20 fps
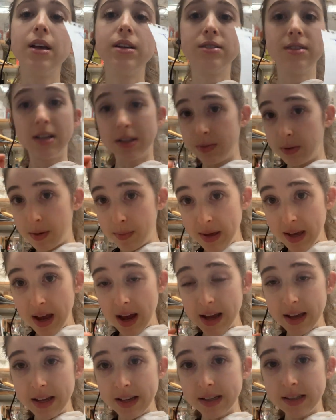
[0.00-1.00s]
So that's what a
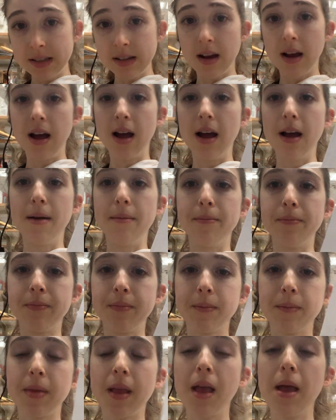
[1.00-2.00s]
PI is. Um,
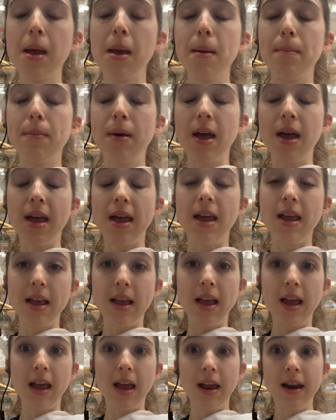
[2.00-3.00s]

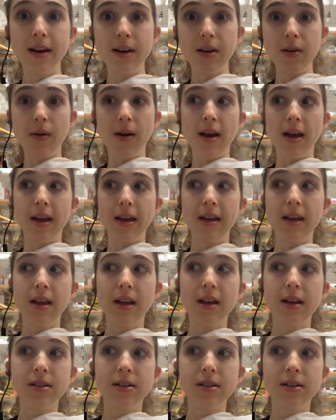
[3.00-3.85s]
but anyway,